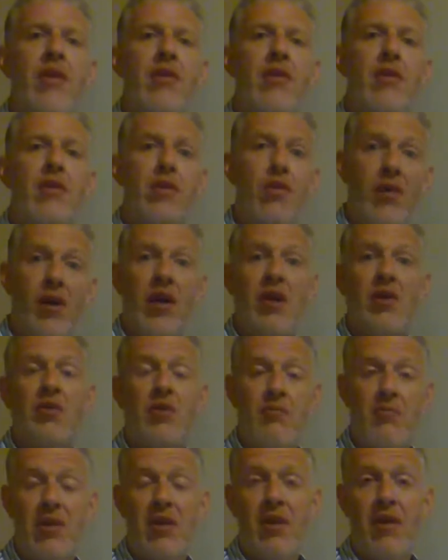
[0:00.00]
then you'll
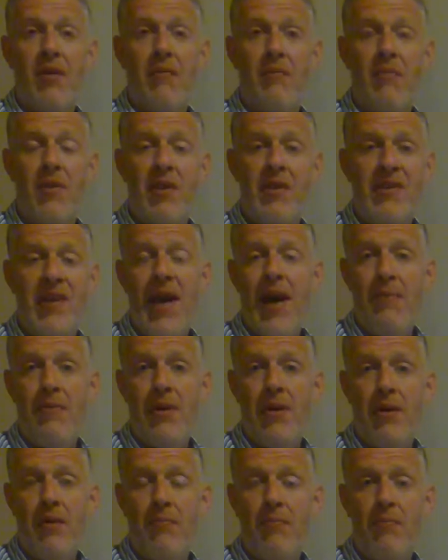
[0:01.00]
actually become as
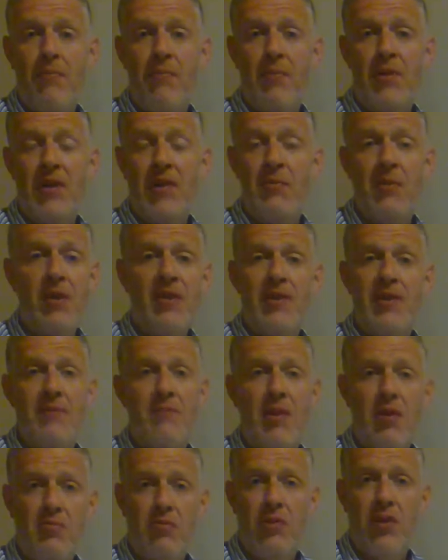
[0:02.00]
happy or experience as
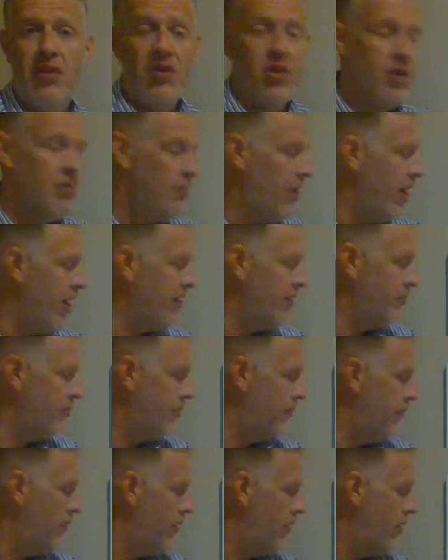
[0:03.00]
much pleasure as
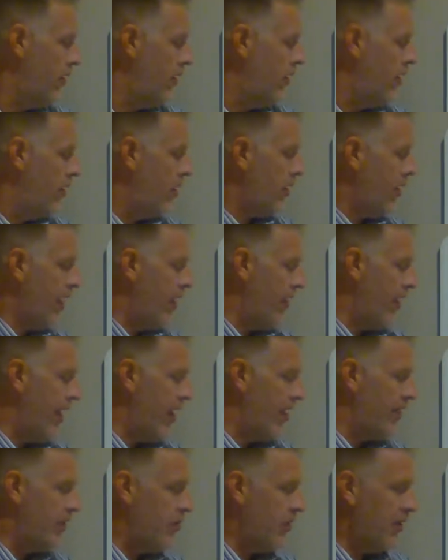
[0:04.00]
possible. And
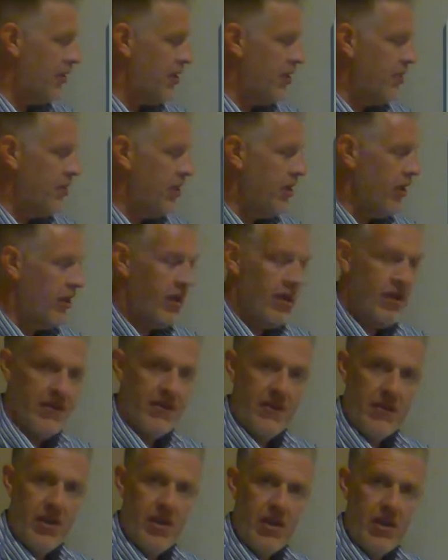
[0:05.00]
that, strictly speaking,
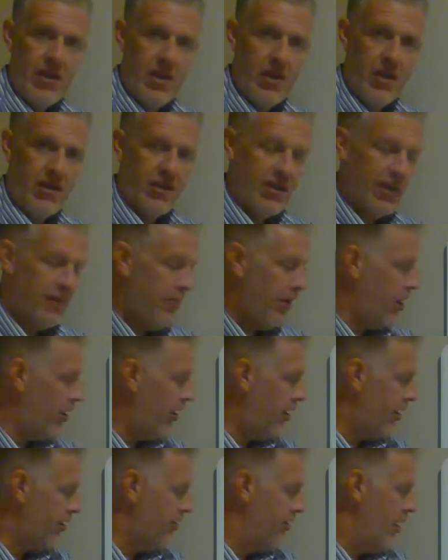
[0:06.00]
is the hedonistic
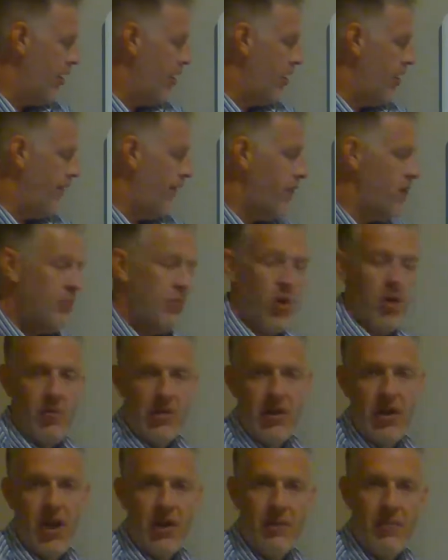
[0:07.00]
paradox. The first point
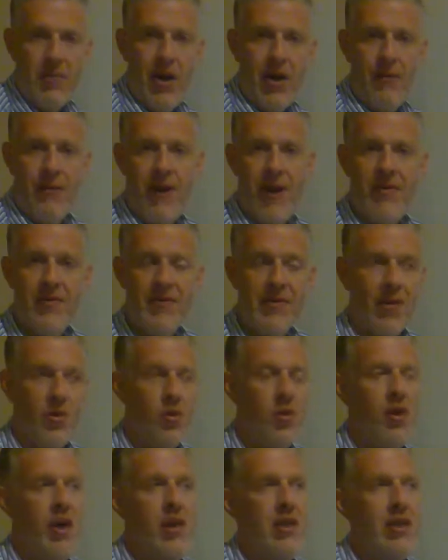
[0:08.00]
we talked about, right, was the
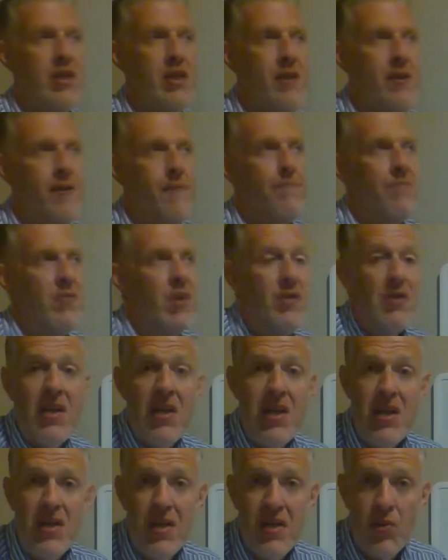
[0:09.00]
whole idea that the
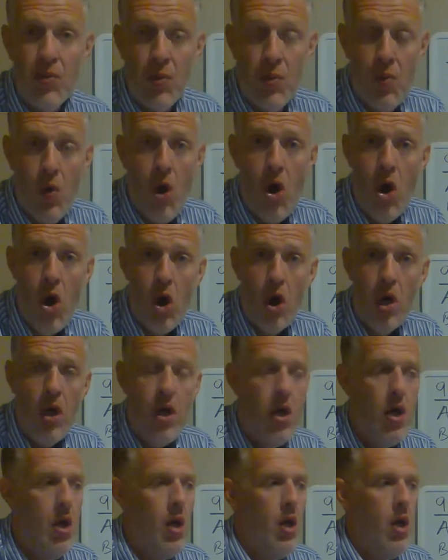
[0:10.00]
hedonists were wrong.
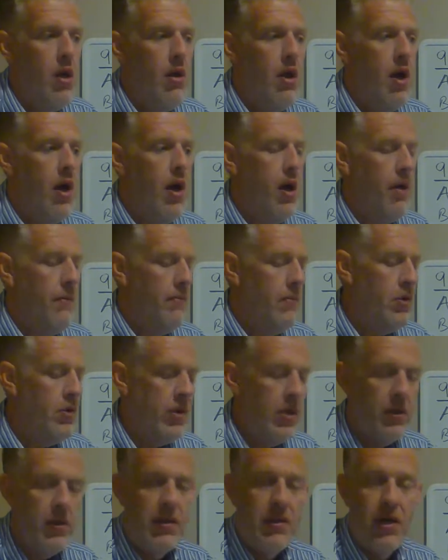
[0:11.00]
Um,
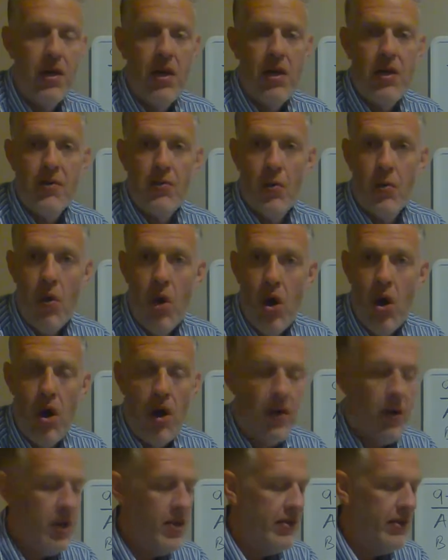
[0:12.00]
utilitarians were
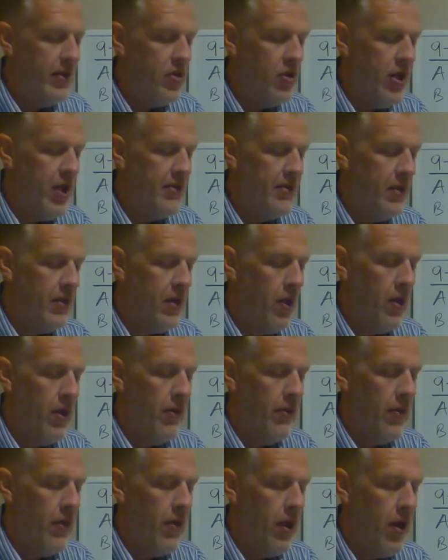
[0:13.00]
wrong in suggesting that,
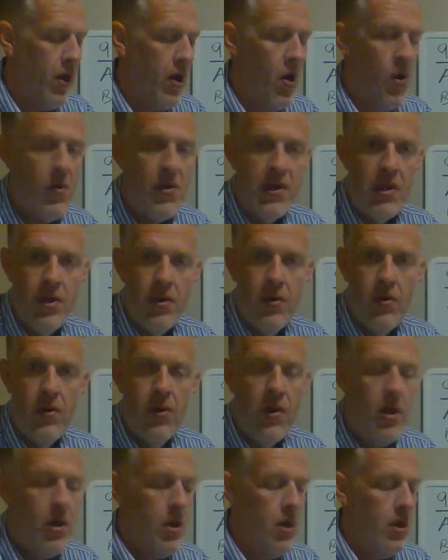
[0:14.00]
that all we do